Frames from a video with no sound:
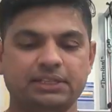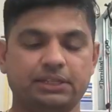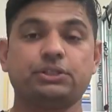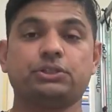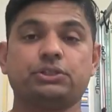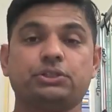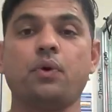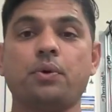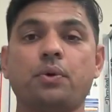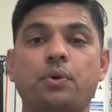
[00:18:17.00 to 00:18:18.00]
this is the phone.
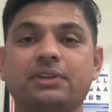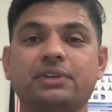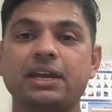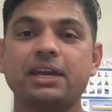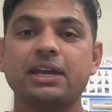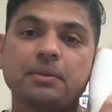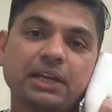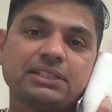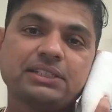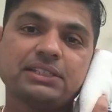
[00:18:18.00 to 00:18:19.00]
Okay, many
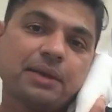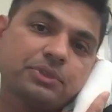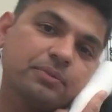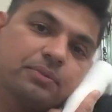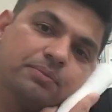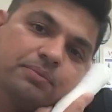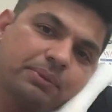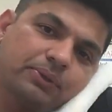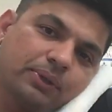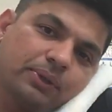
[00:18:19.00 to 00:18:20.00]
times people
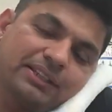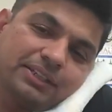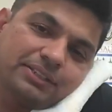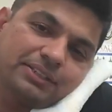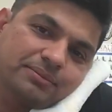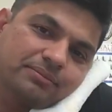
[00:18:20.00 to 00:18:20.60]
go like this.